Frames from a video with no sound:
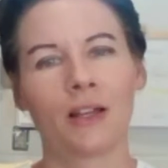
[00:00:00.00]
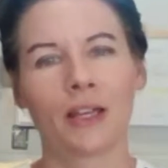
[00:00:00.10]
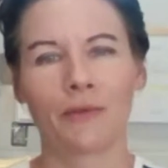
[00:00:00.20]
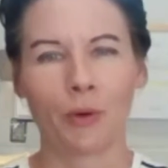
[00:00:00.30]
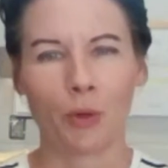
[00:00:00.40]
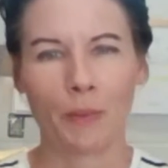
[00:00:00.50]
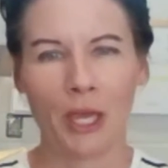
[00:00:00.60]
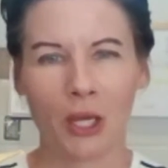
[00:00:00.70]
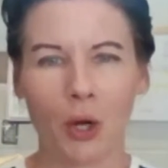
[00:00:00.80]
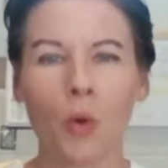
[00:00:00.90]
like if I were
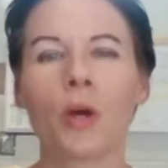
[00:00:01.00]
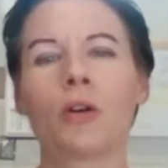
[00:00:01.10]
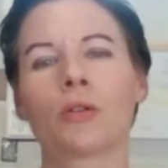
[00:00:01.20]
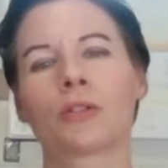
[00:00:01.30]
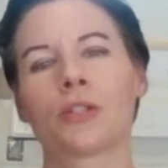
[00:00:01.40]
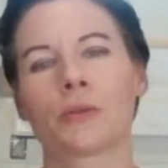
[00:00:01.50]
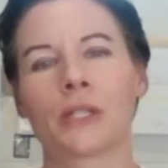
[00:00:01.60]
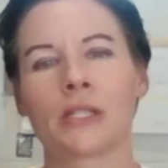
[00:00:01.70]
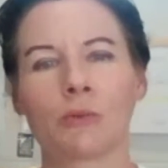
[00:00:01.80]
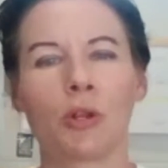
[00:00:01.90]
making quill or
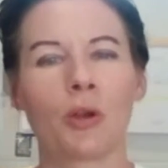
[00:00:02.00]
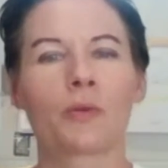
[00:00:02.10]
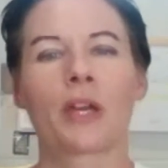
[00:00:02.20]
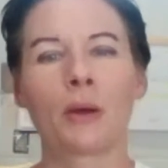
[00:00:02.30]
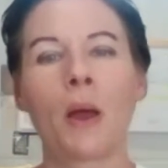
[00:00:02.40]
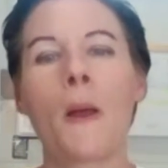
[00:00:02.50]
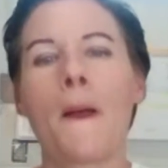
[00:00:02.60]
doing some clothing,